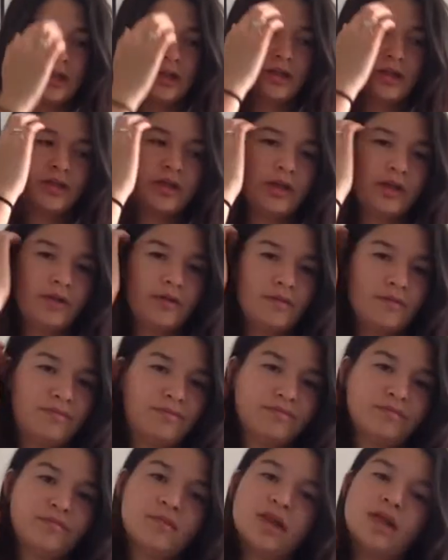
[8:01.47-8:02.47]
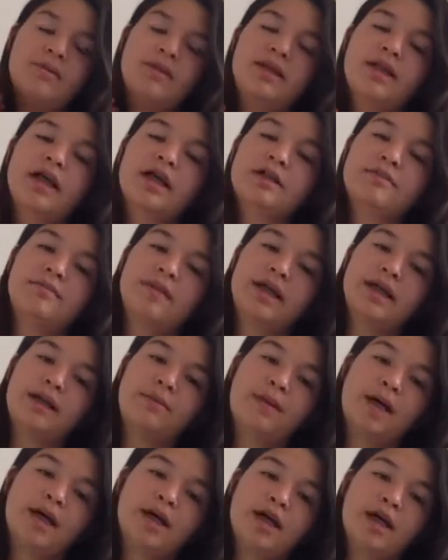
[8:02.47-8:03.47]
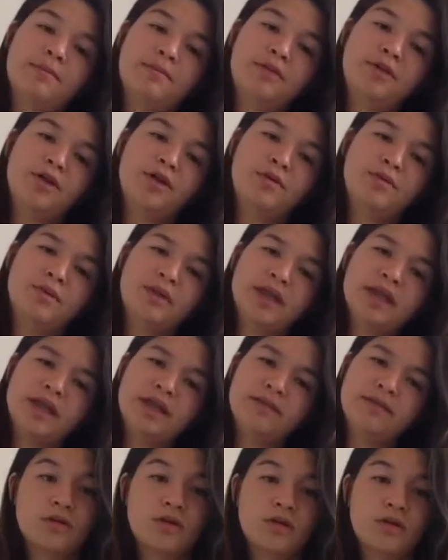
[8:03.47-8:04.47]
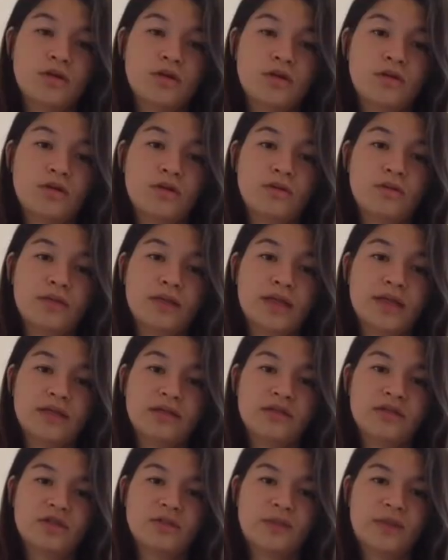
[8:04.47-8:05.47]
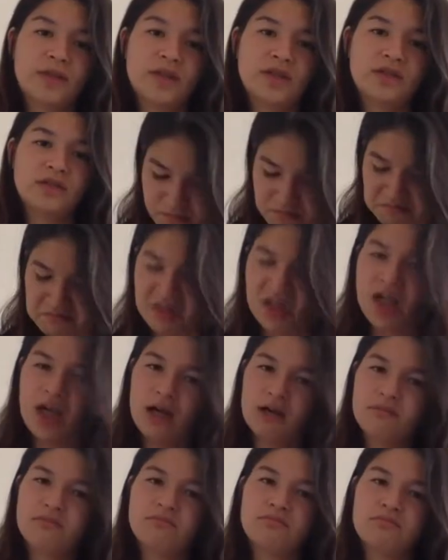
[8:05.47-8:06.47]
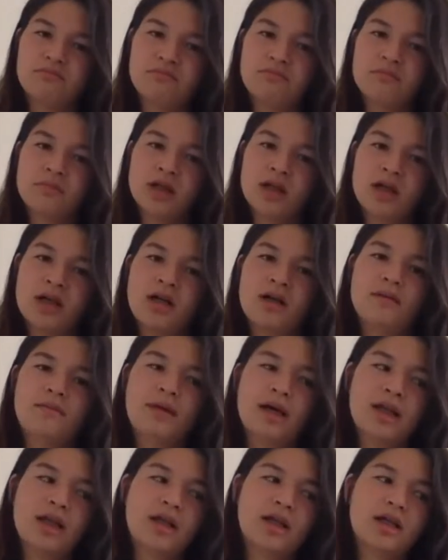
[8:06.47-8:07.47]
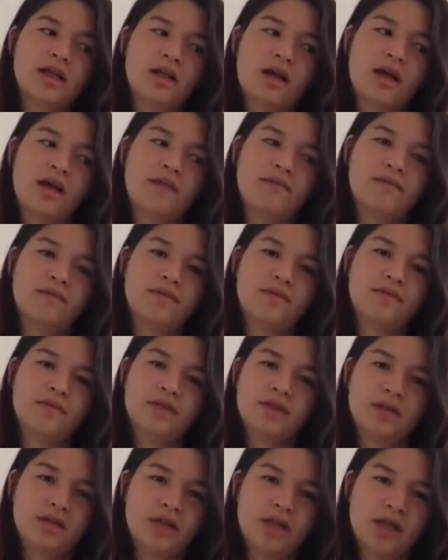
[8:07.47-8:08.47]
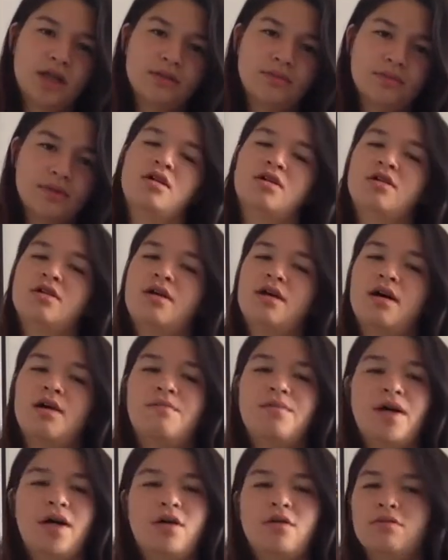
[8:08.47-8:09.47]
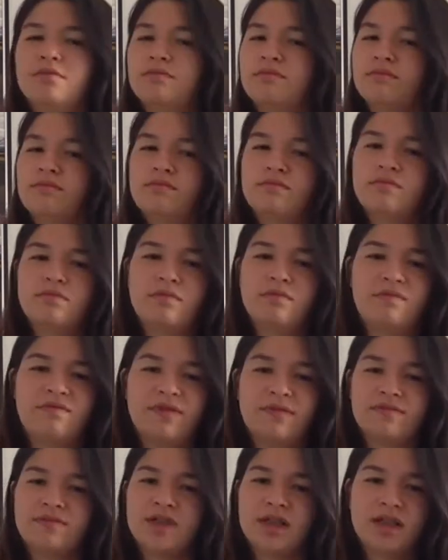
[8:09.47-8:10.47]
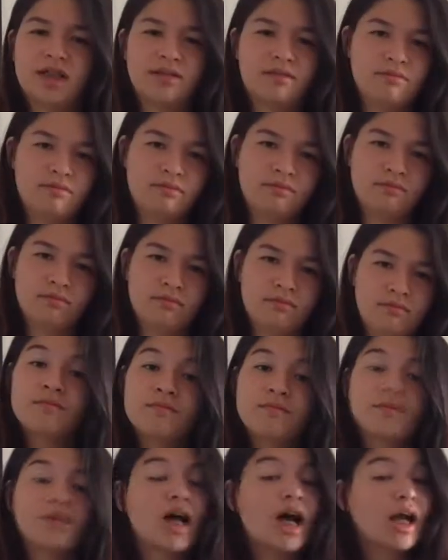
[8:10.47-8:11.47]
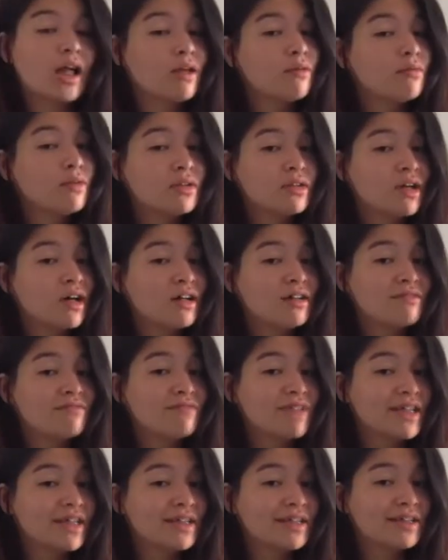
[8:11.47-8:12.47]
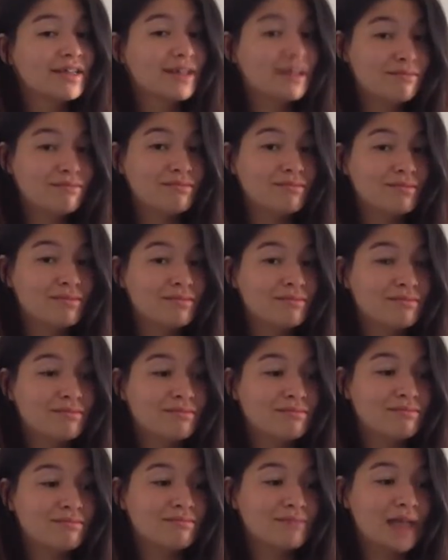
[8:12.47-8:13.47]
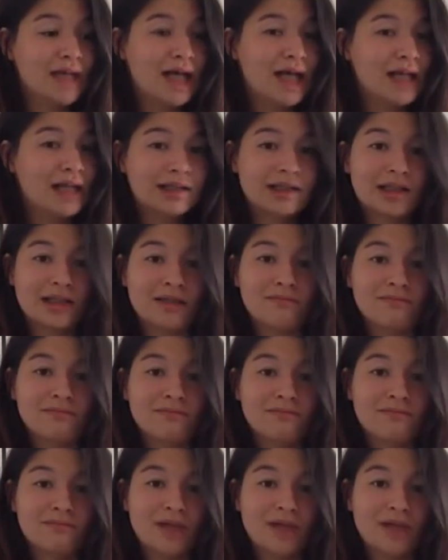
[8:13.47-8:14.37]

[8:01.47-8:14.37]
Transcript: So, I mean, that's made by Yogi, cocoa, mayan, spice. Yeah. But I like a lot of different types. About 15. I will not raise them anything.